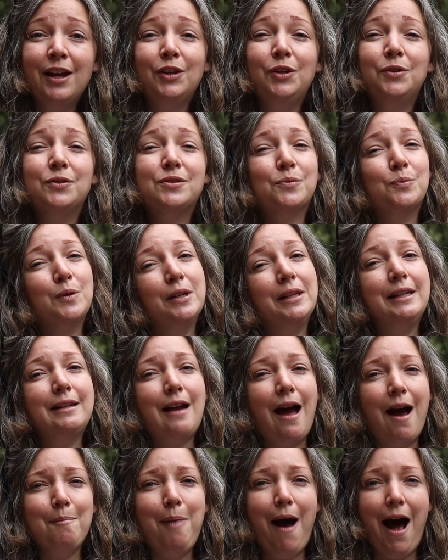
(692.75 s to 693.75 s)
it's really
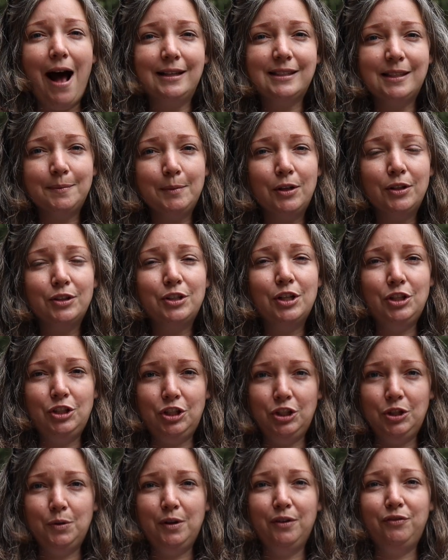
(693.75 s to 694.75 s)
not possible to
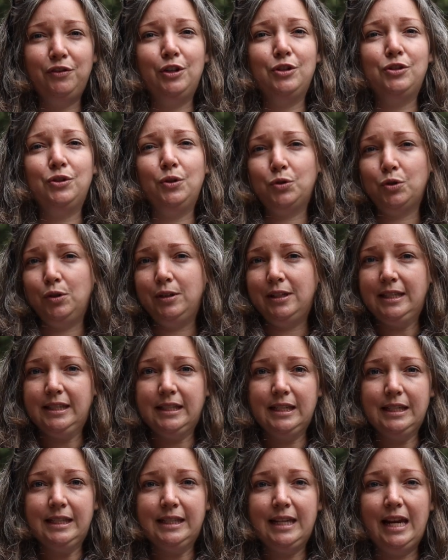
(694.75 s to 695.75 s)
do if you're social
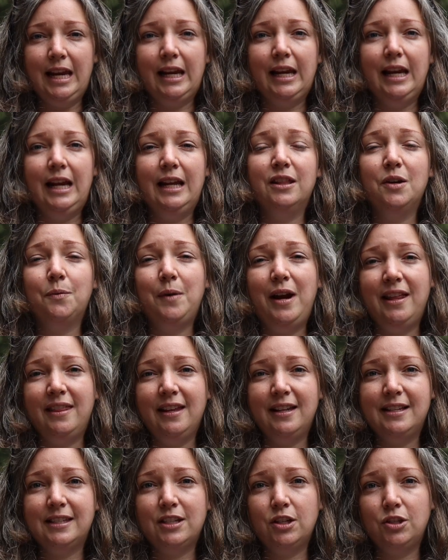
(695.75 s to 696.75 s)
distancing in the way
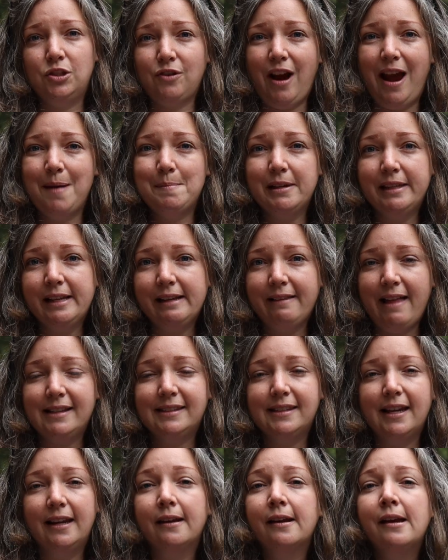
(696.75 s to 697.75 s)
that's described in the
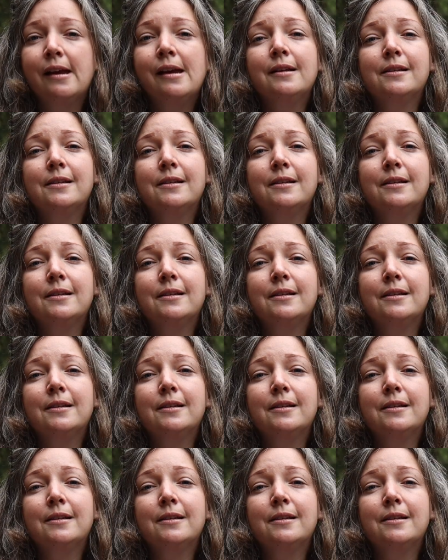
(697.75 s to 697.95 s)
lesson.